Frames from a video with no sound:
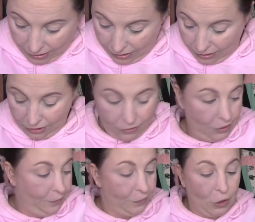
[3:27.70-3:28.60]

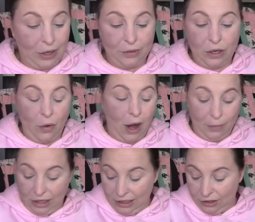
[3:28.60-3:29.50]
yeah, Okay, so I'm
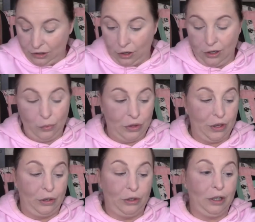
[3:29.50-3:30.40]
going to get started with a
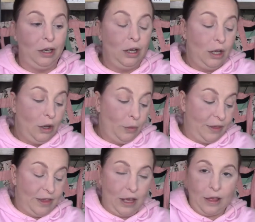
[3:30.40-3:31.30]
look
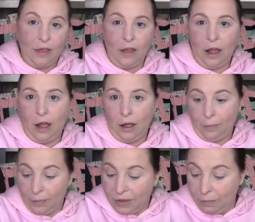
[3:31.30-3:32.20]
with
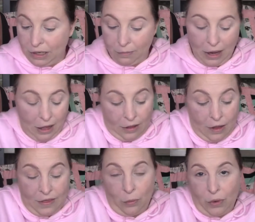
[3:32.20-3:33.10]
um, the mini palette.
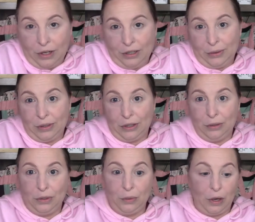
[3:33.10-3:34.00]
And then what I'll do is I'll
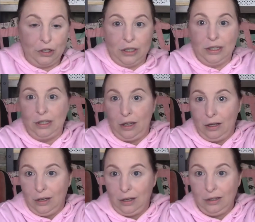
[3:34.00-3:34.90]
do swatches,
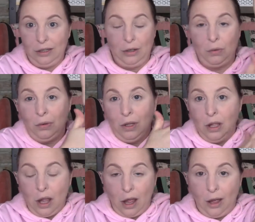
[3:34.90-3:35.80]
you know.
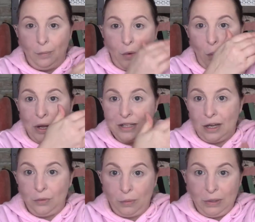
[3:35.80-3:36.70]
Um, one
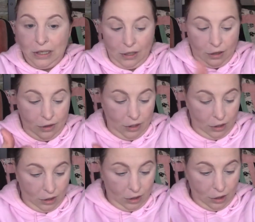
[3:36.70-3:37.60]
side will be
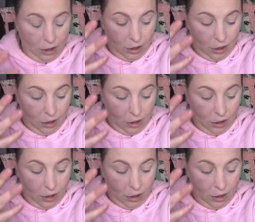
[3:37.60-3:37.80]
the